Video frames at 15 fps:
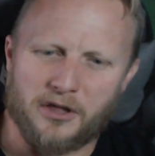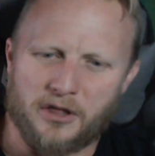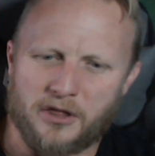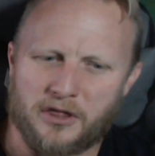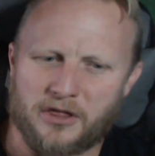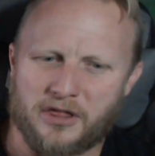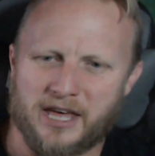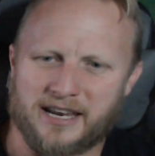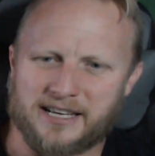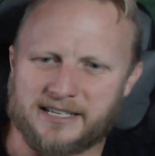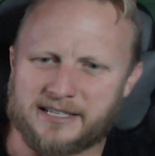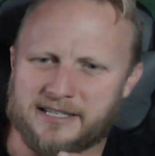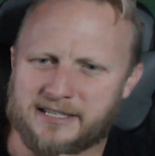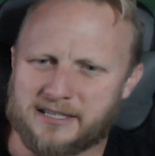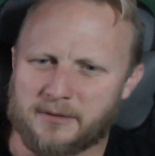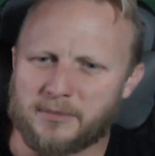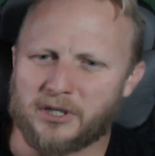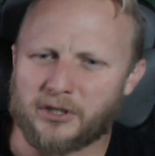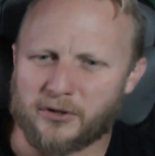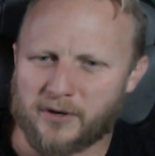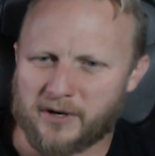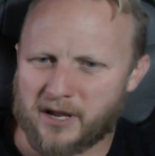that is
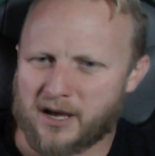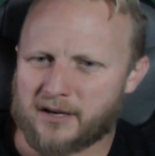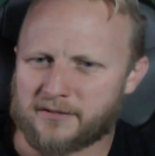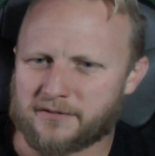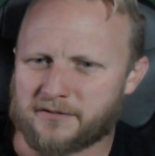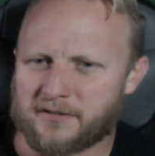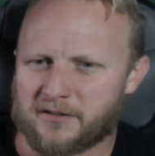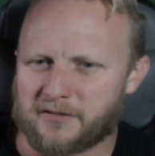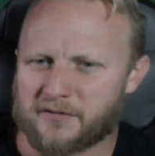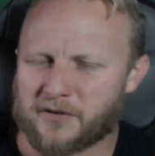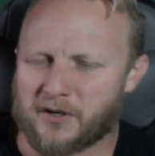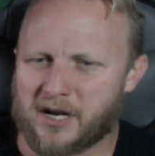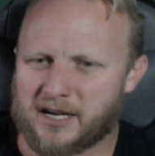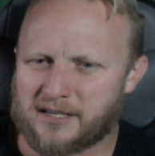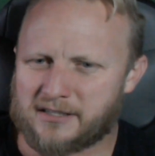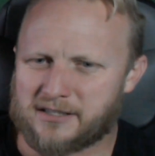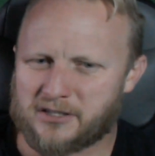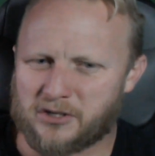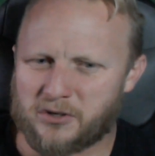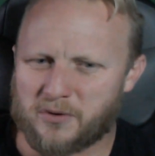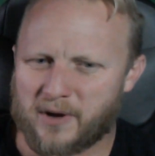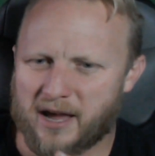similar enough for us
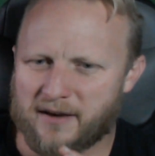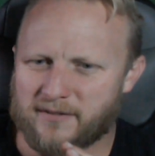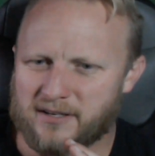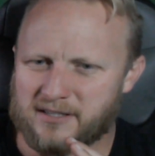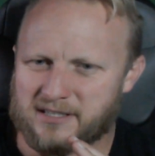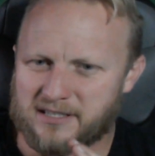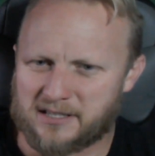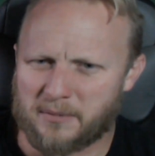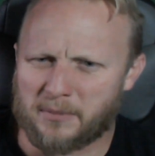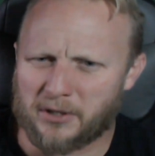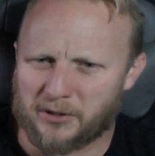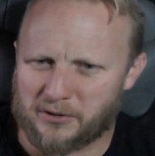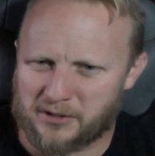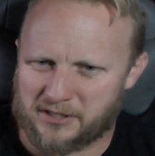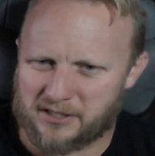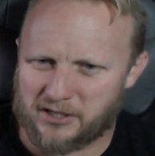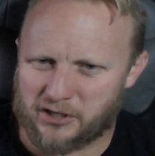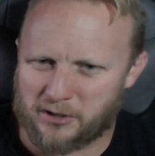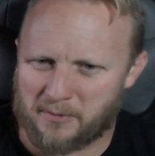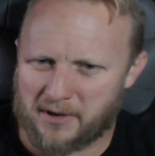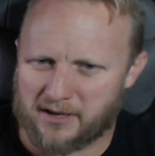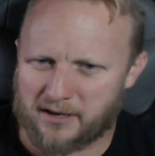to have a similar
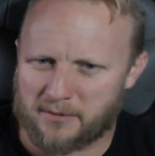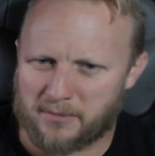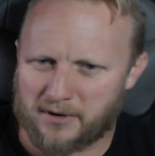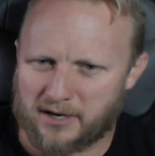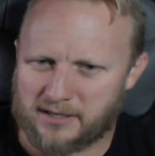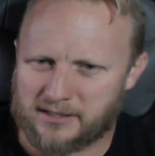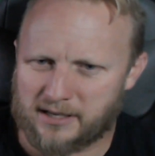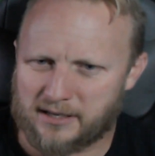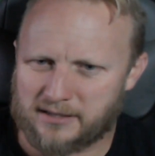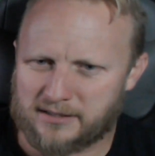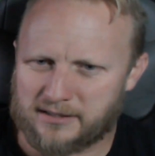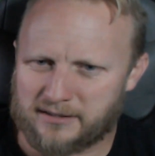decision-making process.